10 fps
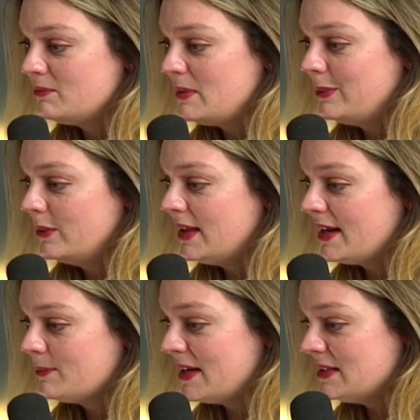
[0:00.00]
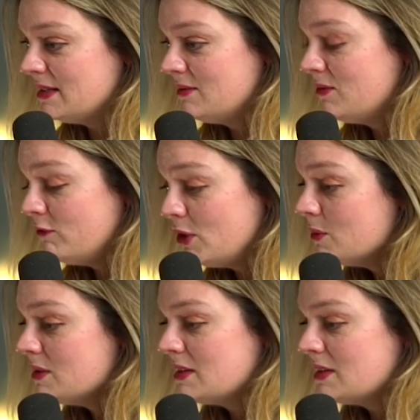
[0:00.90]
people with like-minded views.